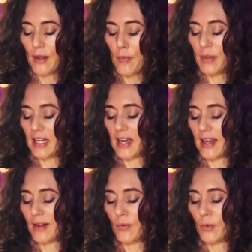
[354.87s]
But
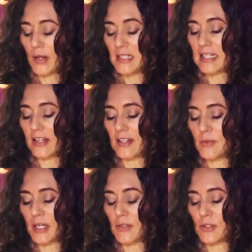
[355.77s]
when I was clearing this,
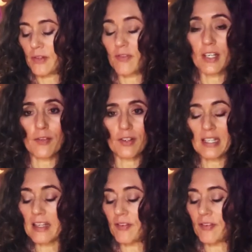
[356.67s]
when I was doing the video for Leave,